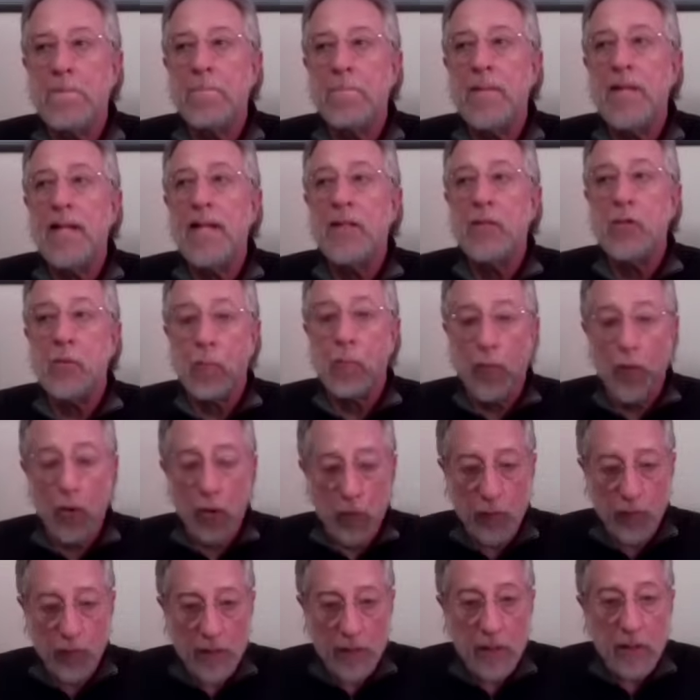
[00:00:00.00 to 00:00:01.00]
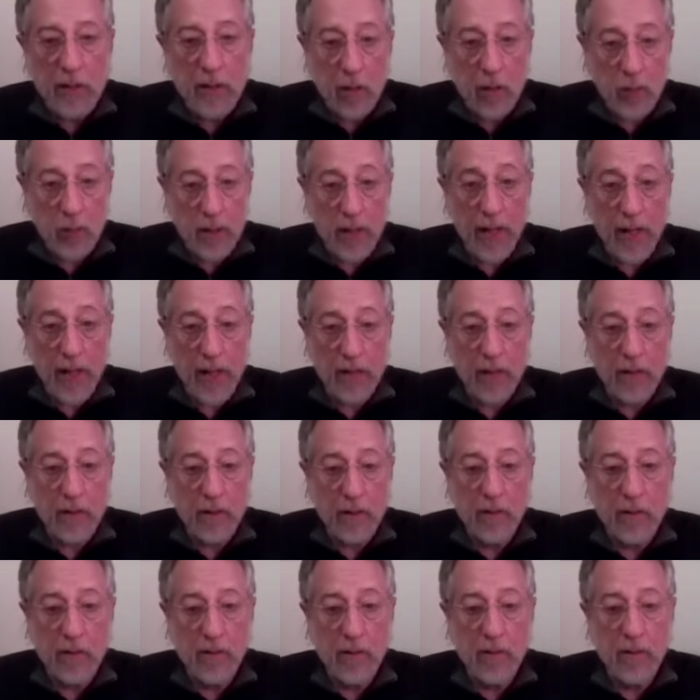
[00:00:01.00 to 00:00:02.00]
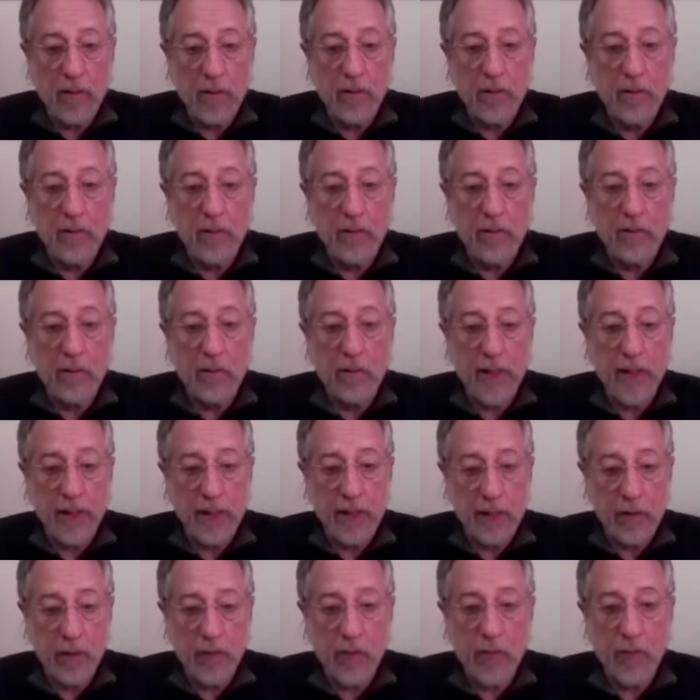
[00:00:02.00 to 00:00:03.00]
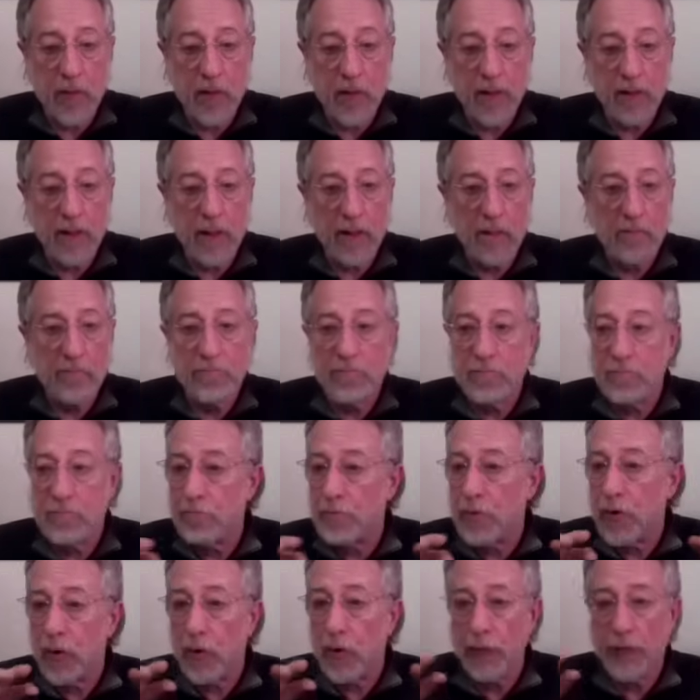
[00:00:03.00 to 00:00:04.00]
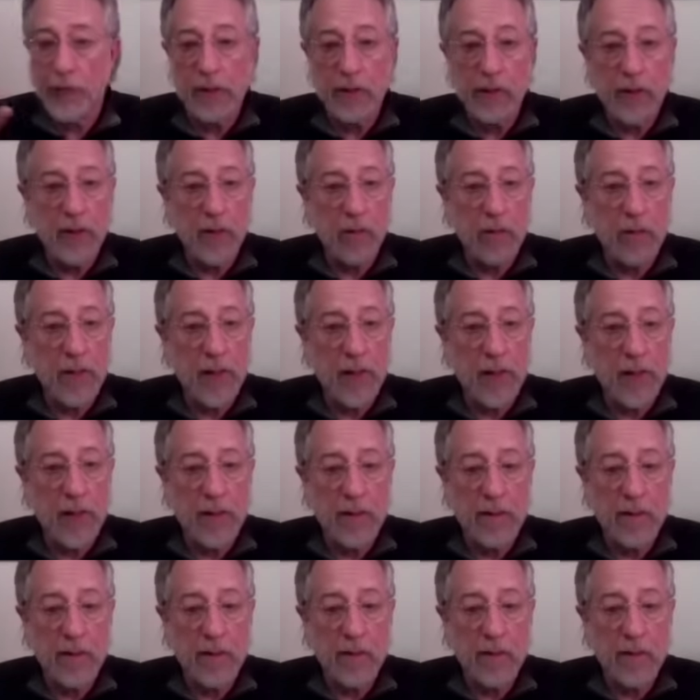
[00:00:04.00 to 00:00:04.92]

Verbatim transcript: it's perfectly okay to take another body, perfectly okay.